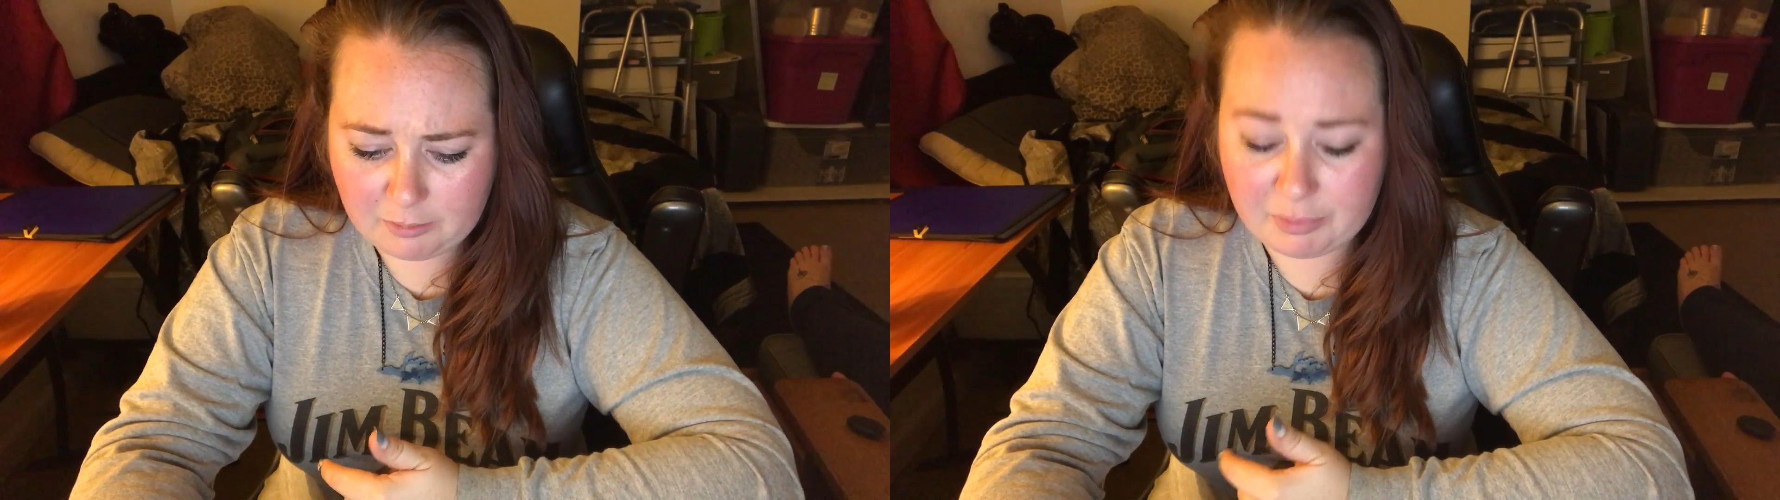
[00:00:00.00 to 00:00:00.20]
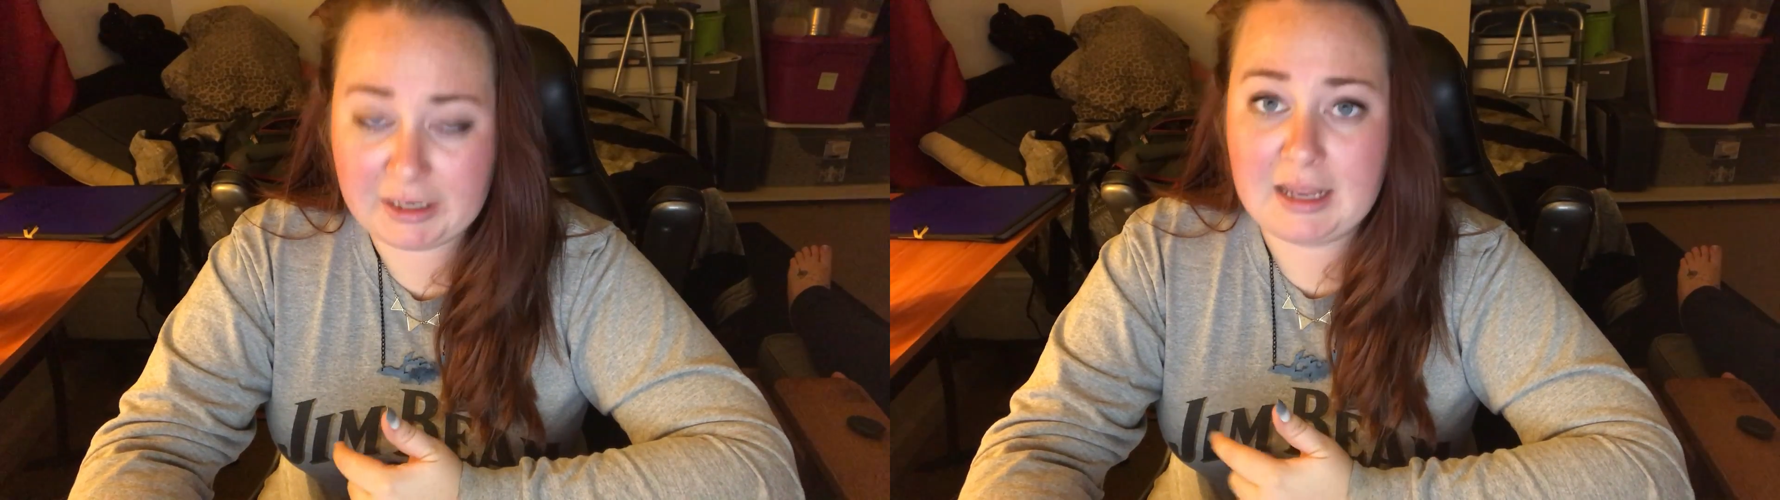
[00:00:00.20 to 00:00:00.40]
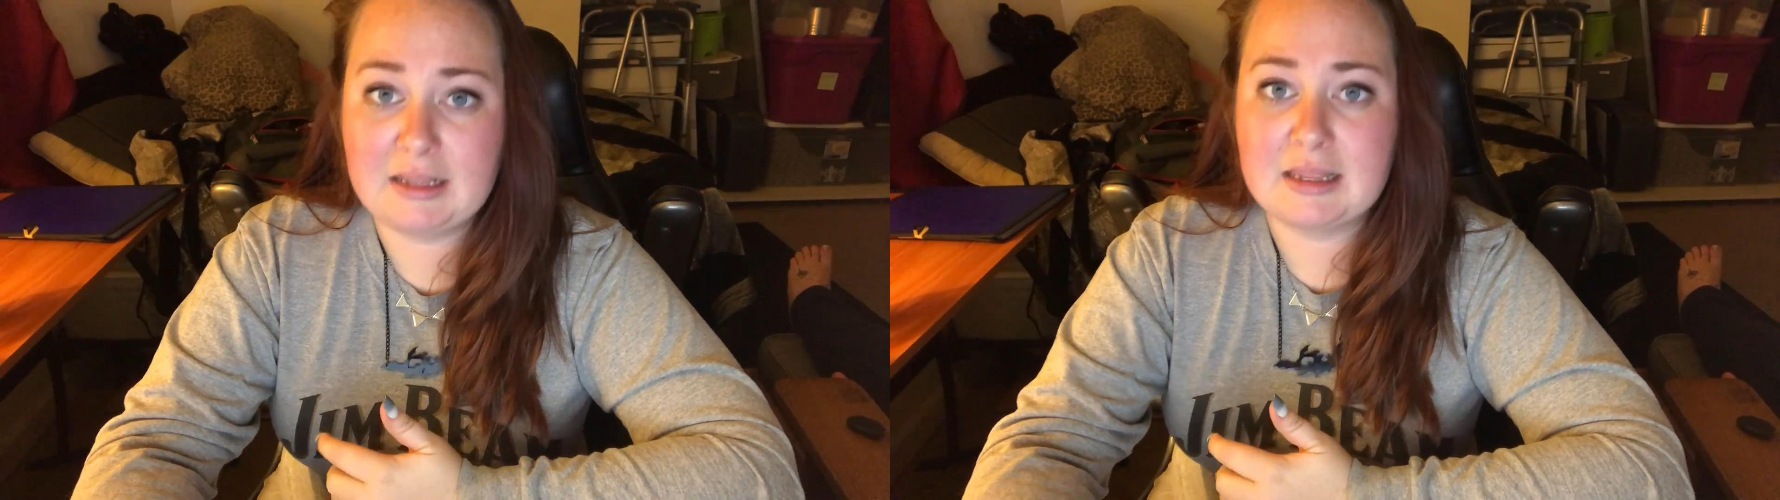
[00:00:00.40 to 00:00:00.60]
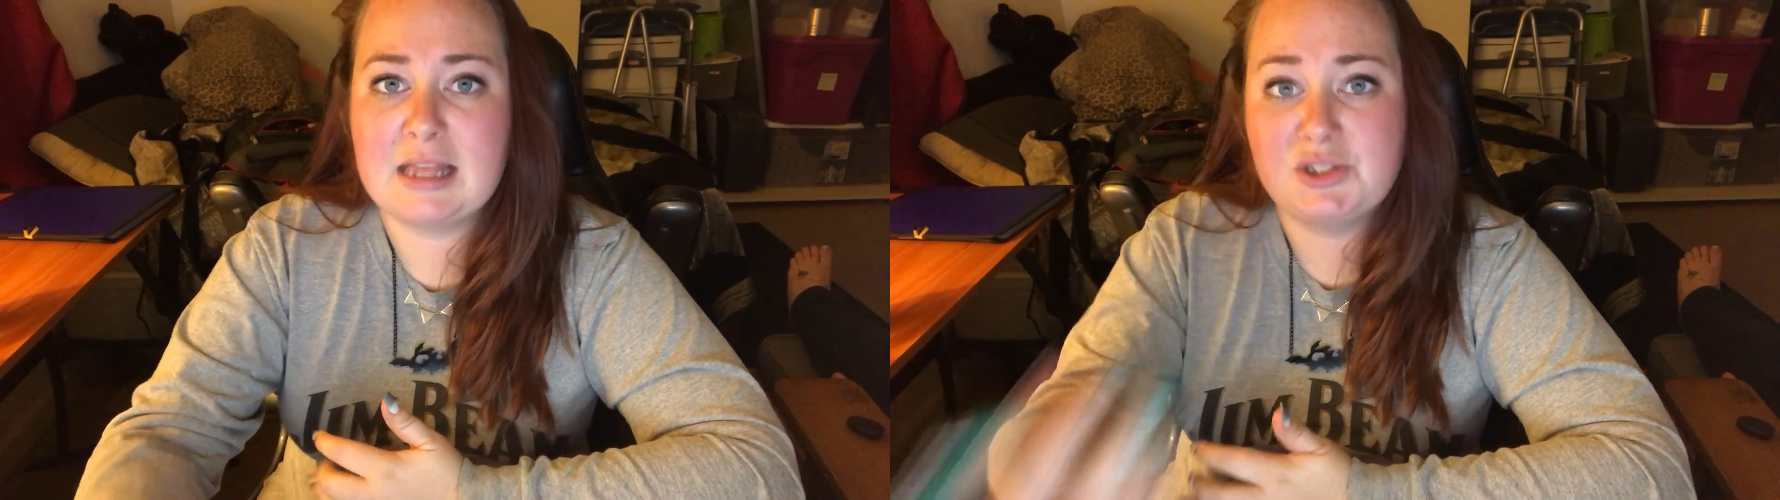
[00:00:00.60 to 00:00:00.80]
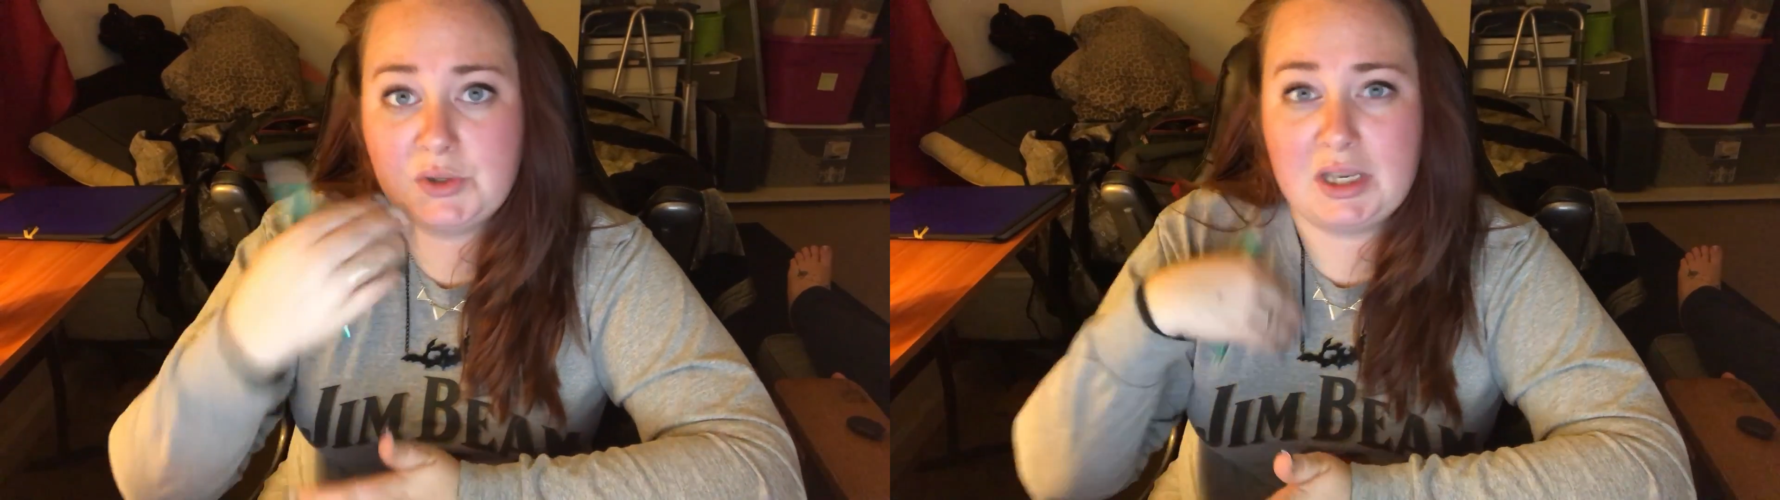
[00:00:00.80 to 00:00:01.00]
bringing
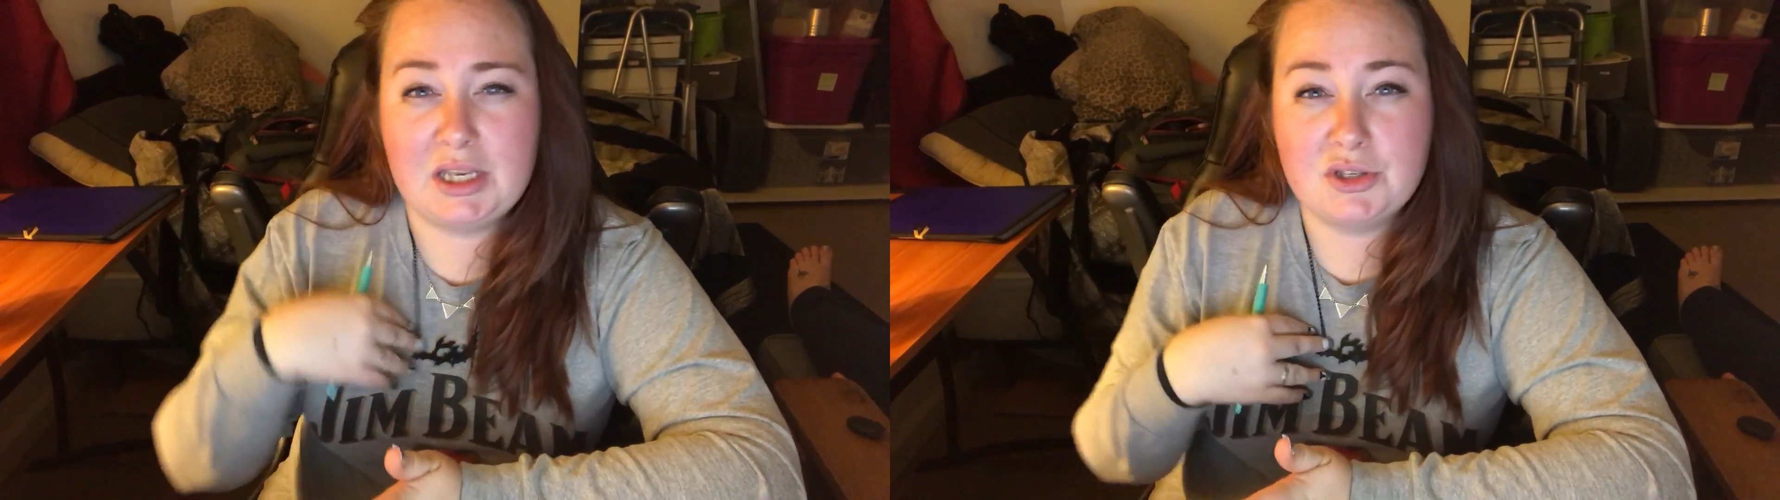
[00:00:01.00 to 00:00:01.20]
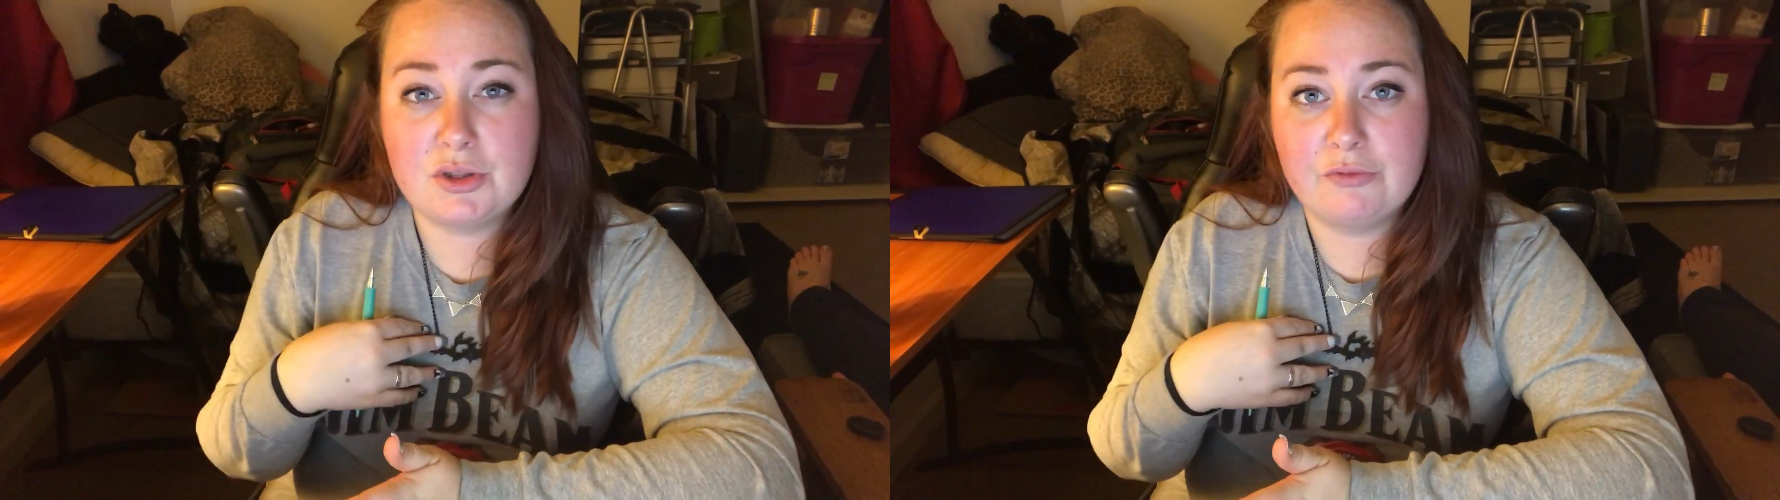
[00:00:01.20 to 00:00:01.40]
that student into